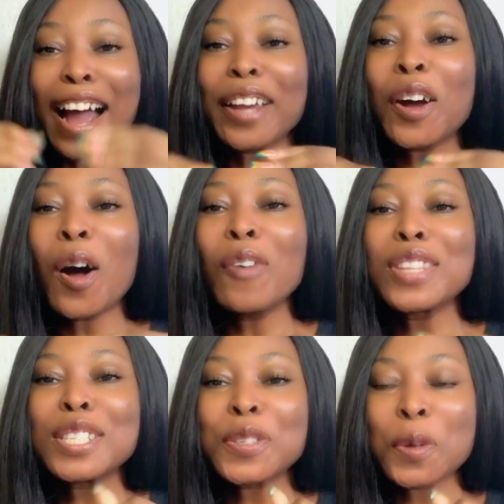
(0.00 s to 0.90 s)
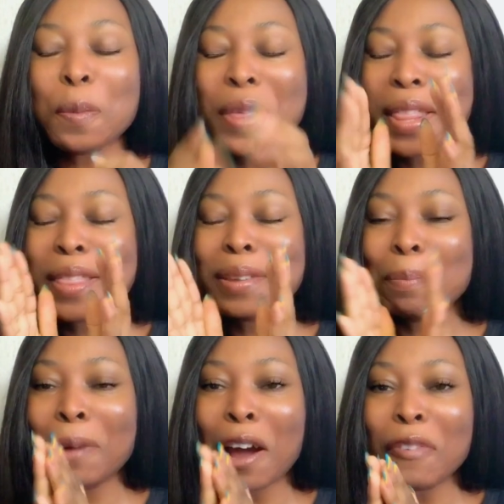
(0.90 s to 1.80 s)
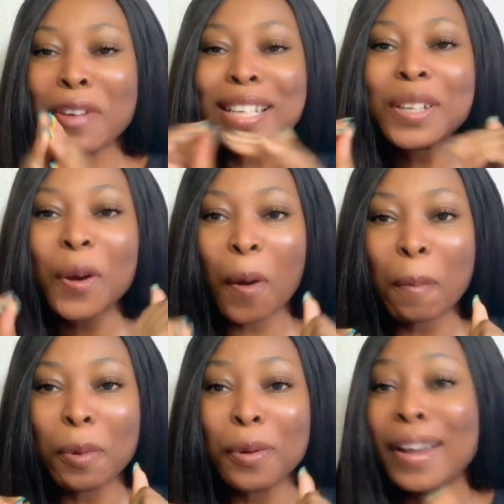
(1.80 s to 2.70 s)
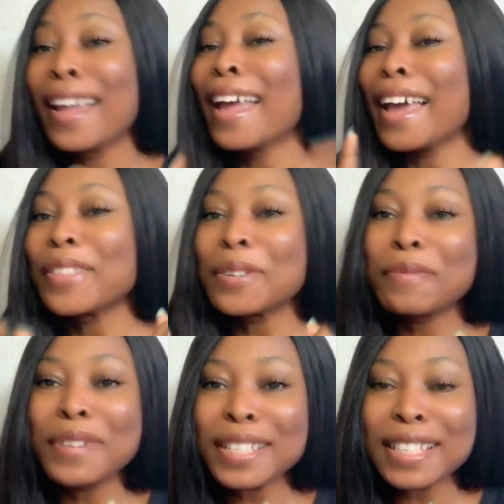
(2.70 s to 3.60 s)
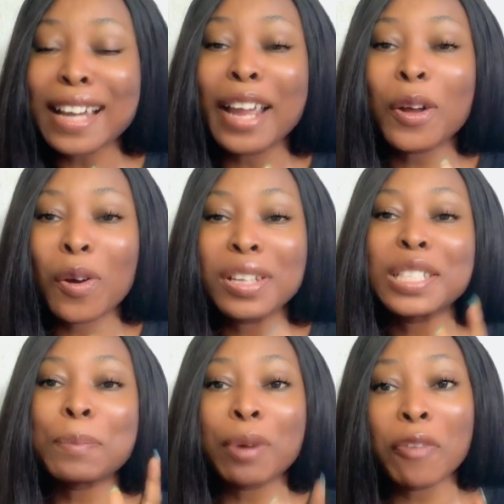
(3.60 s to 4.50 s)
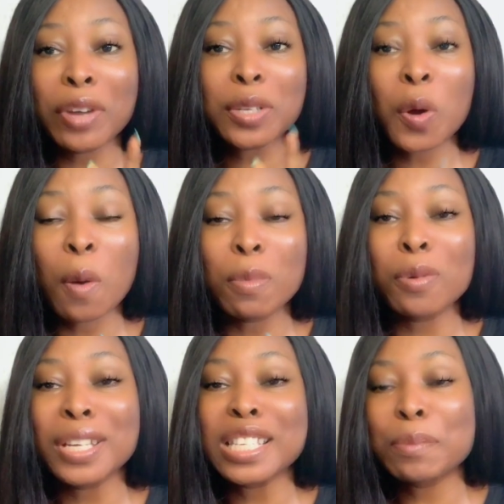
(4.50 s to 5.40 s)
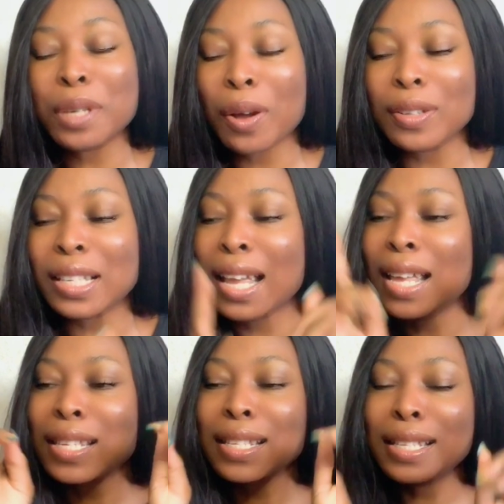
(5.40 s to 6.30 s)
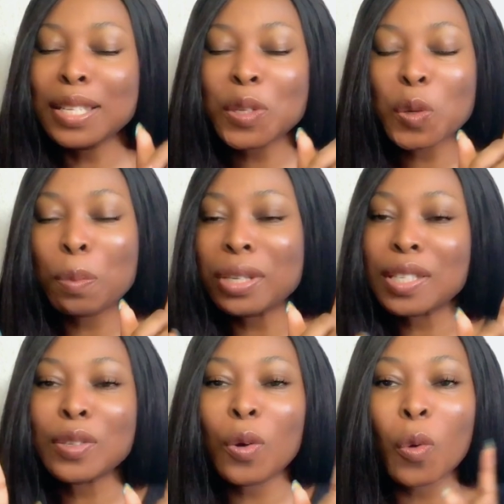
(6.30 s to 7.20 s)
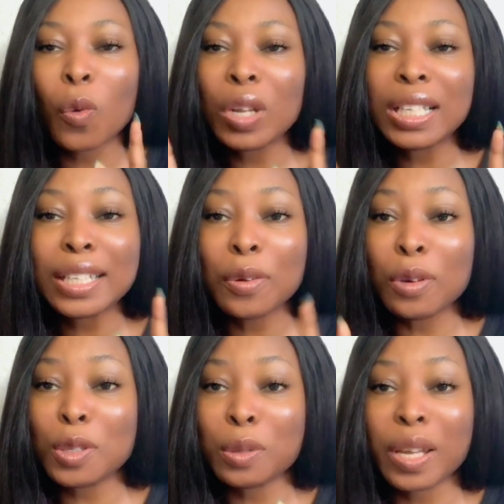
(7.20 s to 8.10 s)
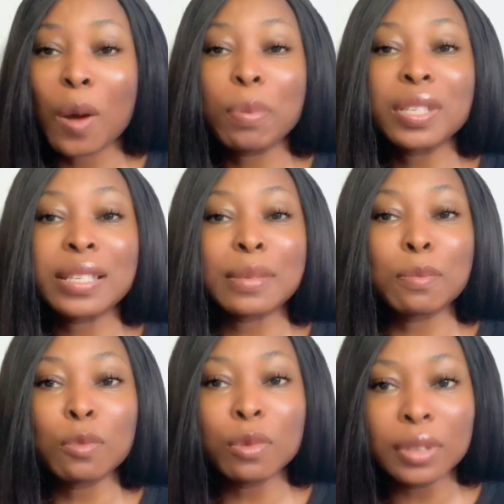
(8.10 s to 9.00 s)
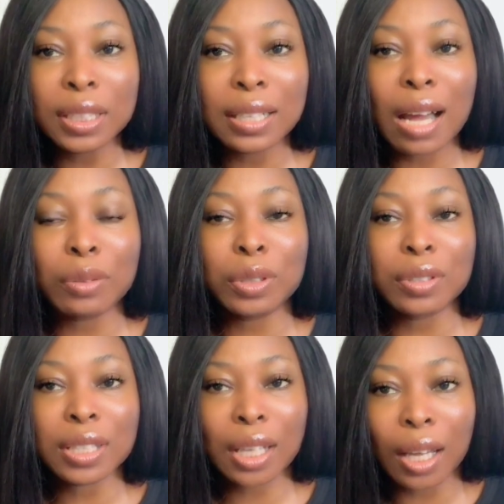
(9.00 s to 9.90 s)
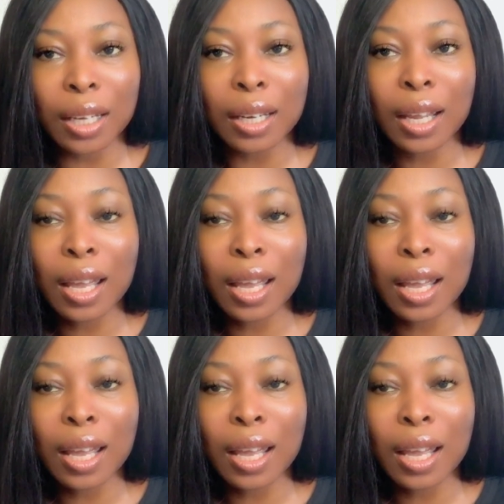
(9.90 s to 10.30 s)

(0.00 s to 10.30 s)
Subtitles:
I call this soap the perfect combo, and the reason I call it the perfect combo is because this soap is not only going to help smoothing out your skin.